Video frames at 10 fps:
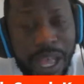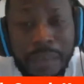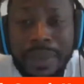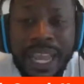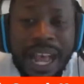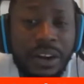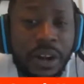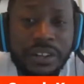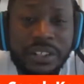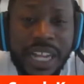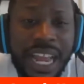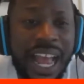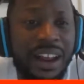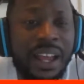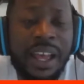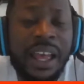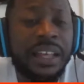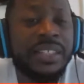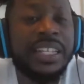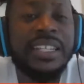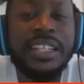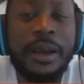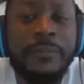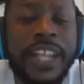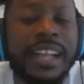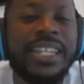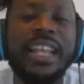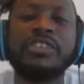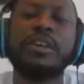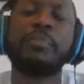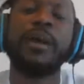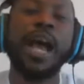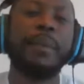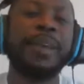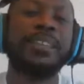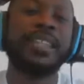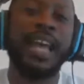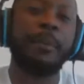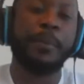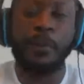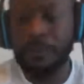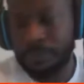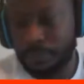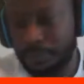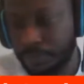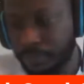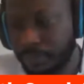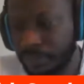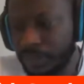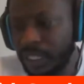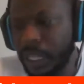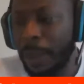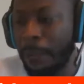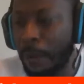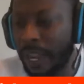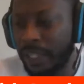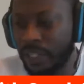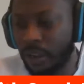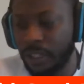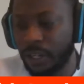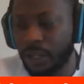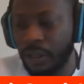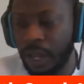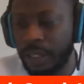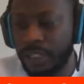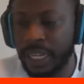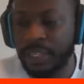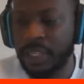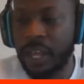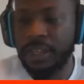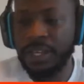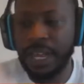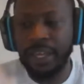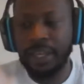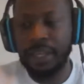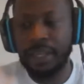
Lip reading: I mean, I don't understand how Zach Taylor's a prime example. And my boy Antonio said it the other day.